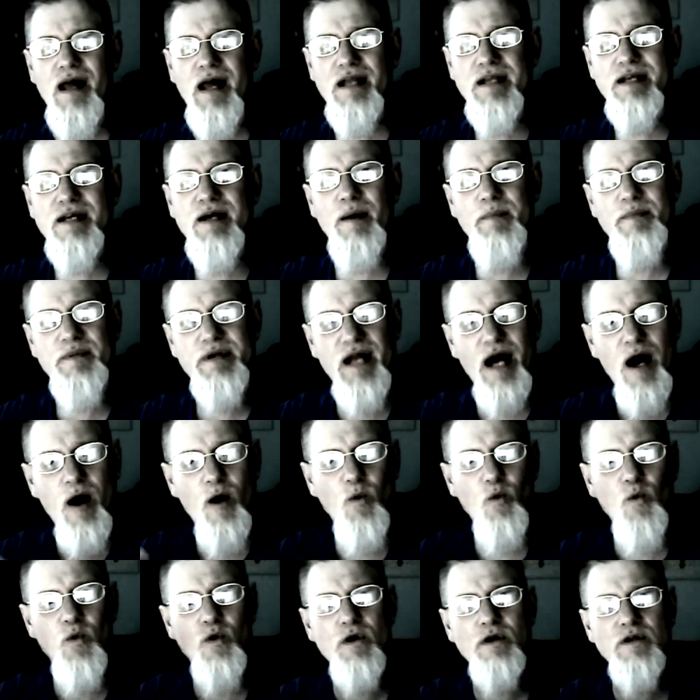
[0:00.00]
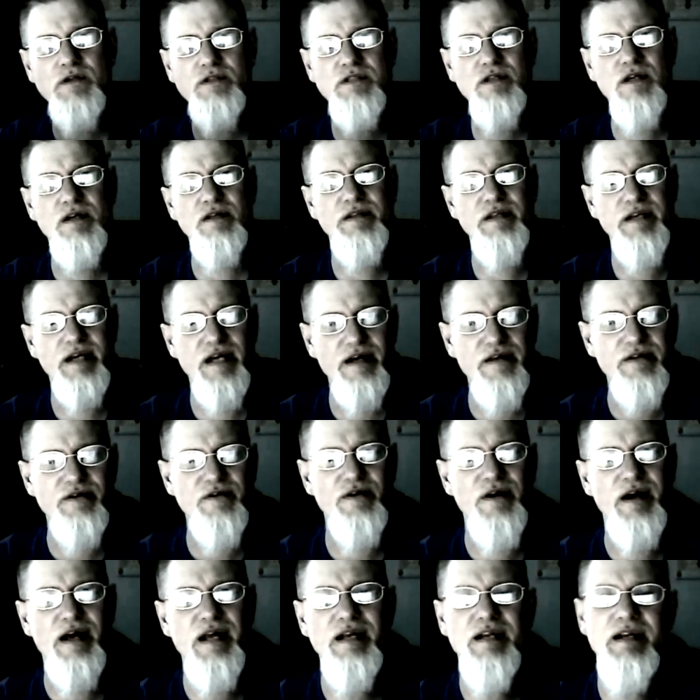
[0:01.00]
and coming out worse on the
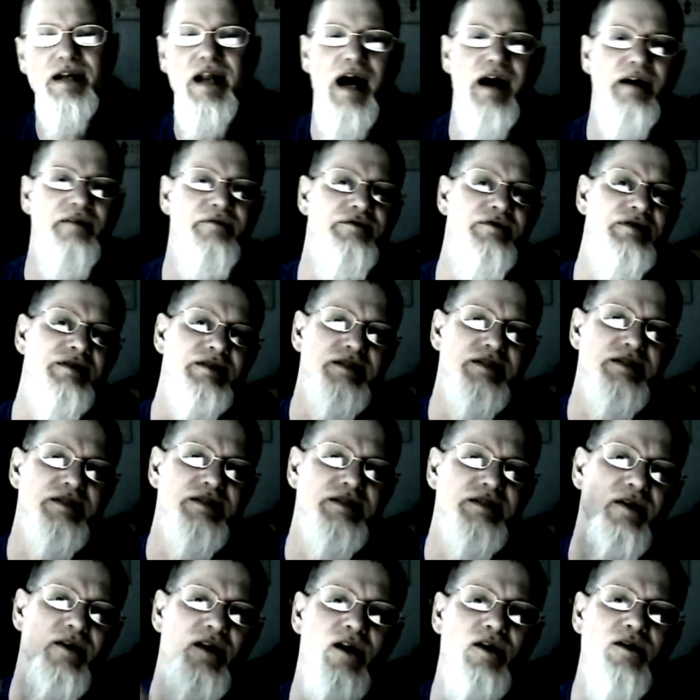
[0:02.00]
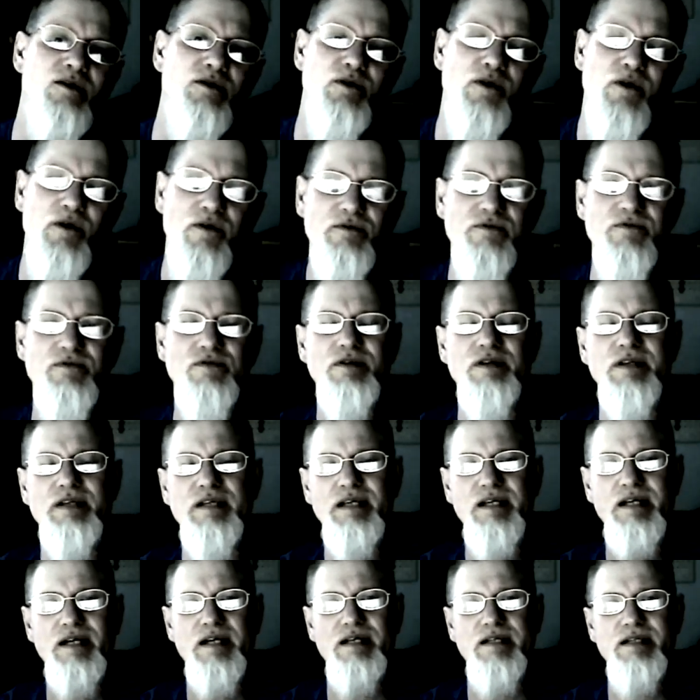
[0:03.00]
other end and having to start all over
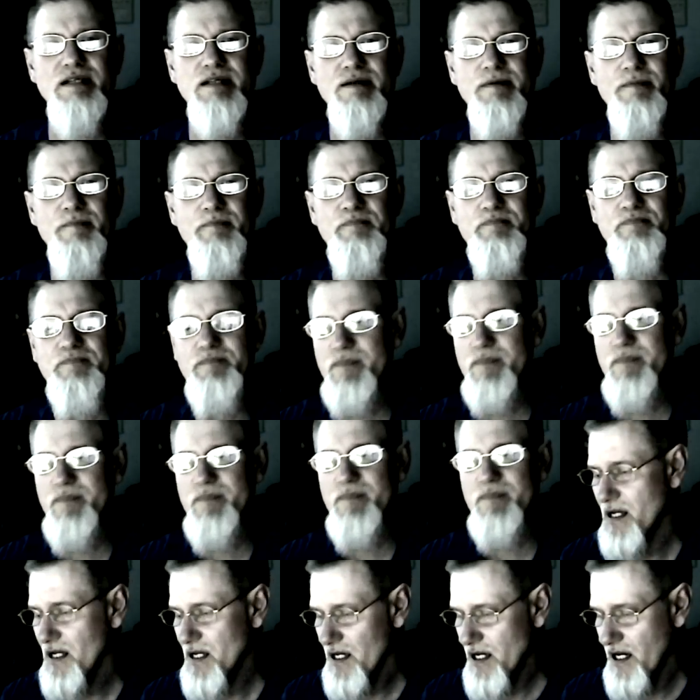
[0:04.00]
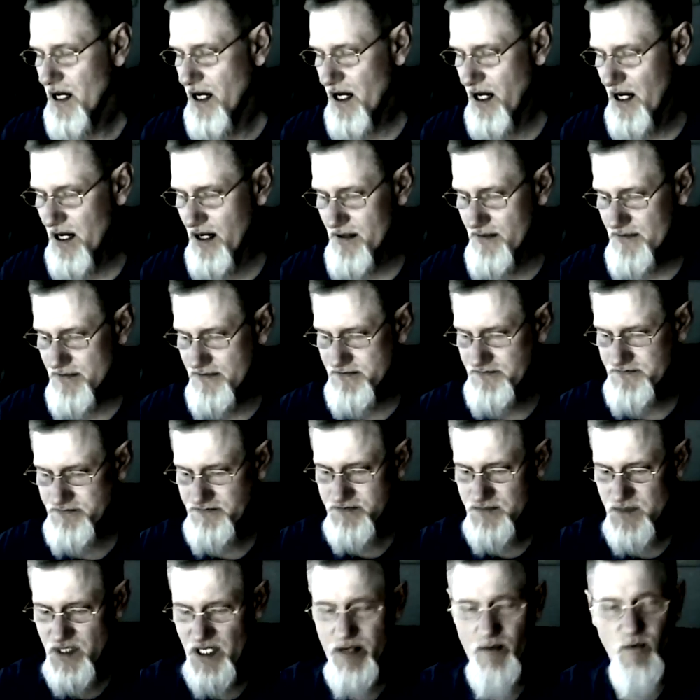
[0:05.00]
again. Um,
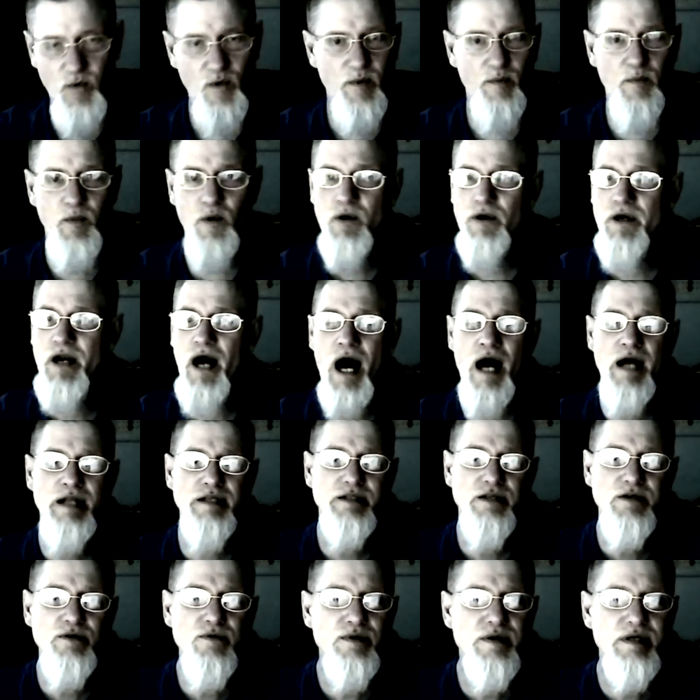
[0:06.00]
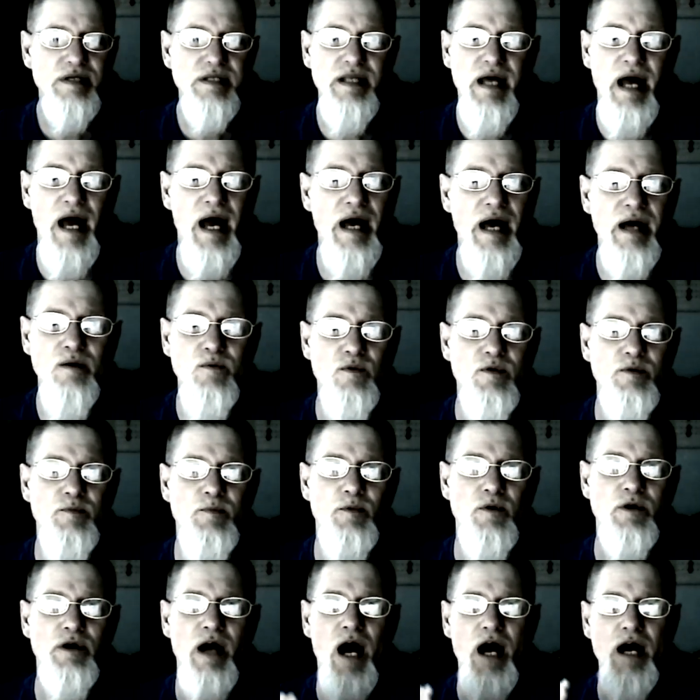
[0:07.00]
and when we're not doing that,
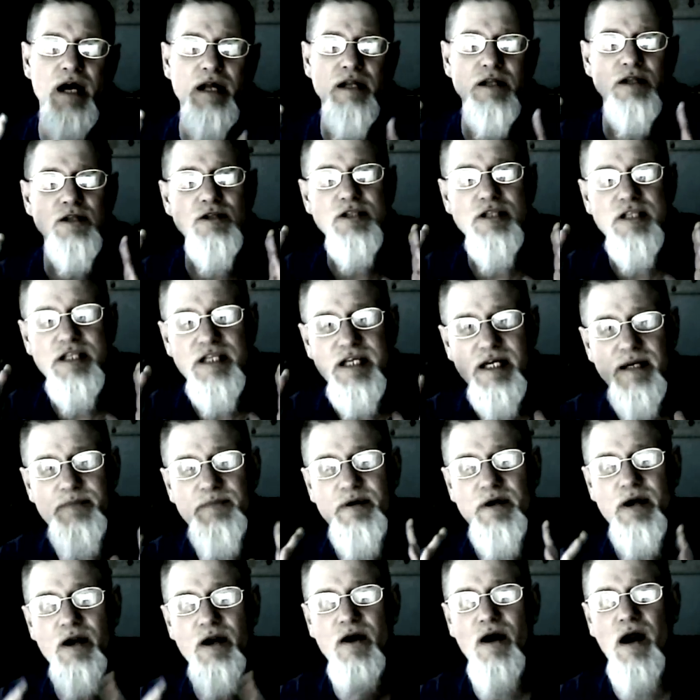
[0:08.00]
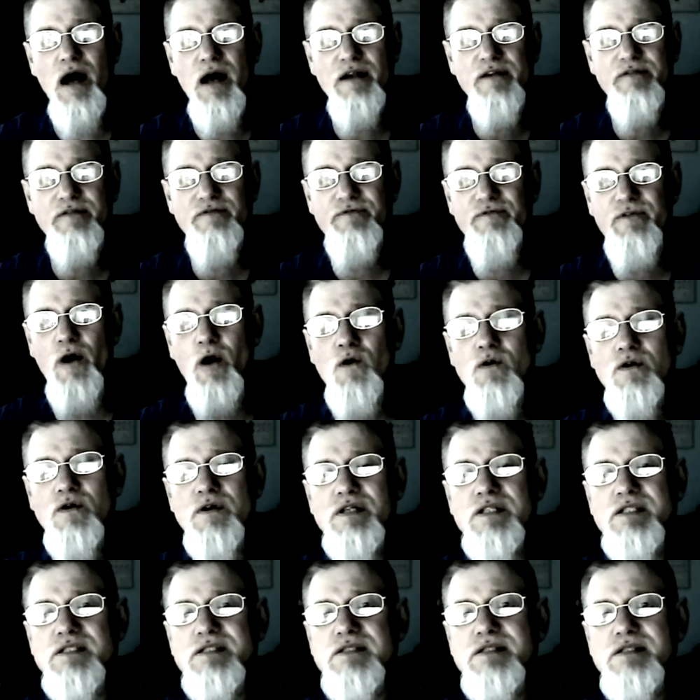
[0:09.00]
when we're not keeping our eyes
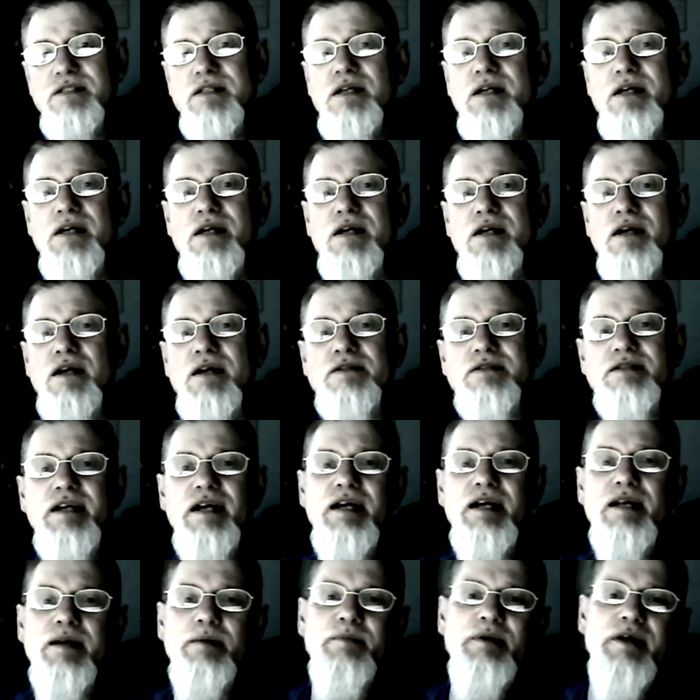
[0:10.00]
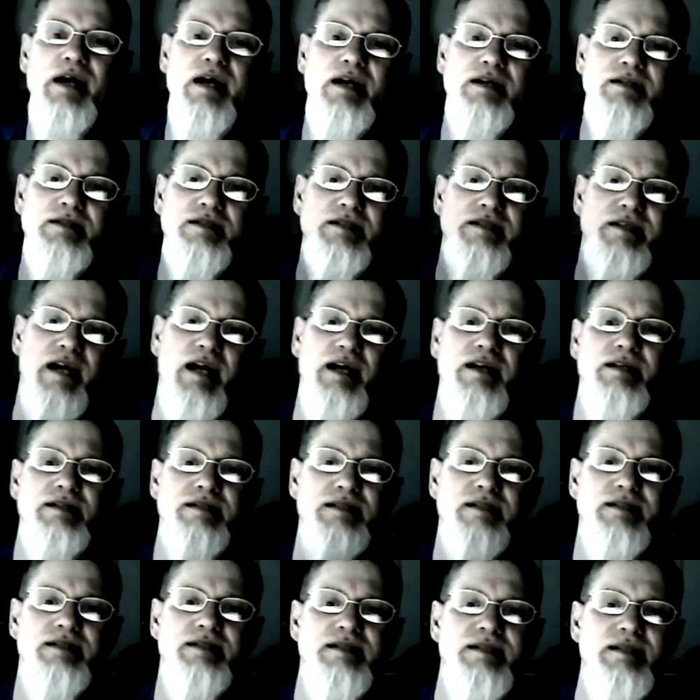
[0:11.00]
focused, the enemy has a chance
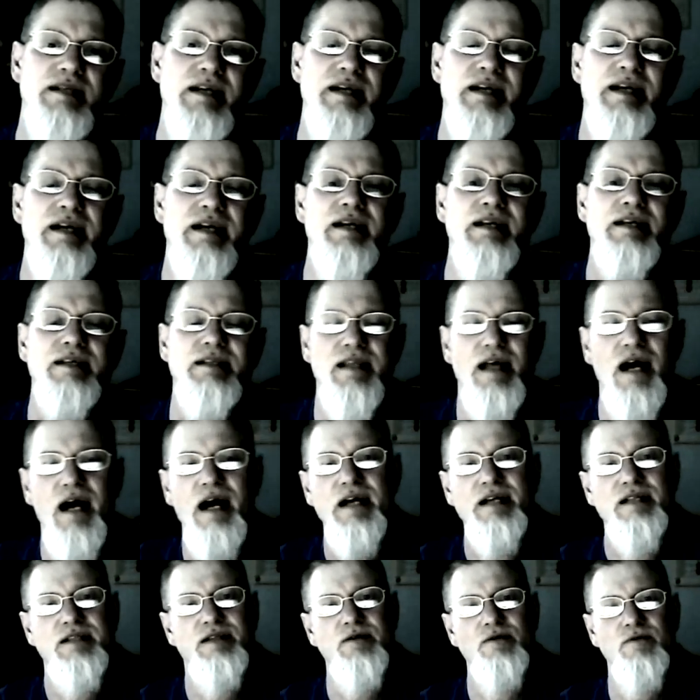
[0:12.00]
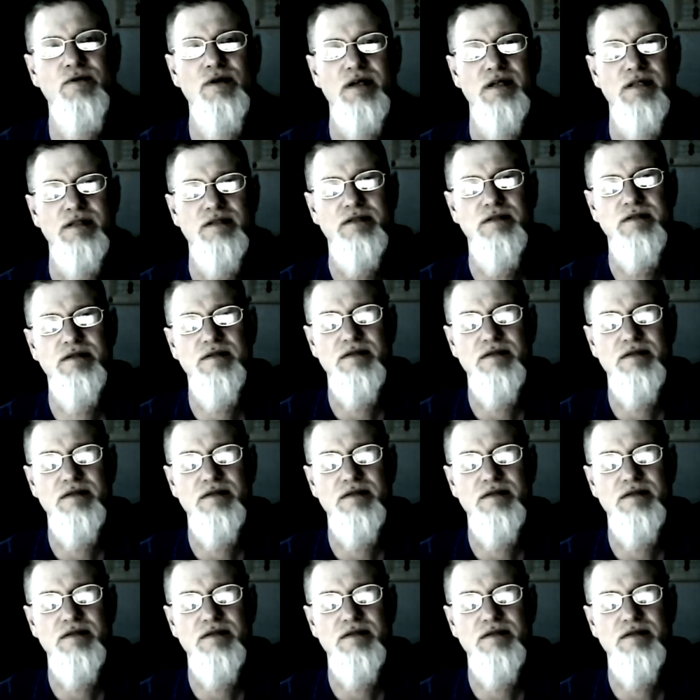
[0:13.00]
to sneak in and lie to us.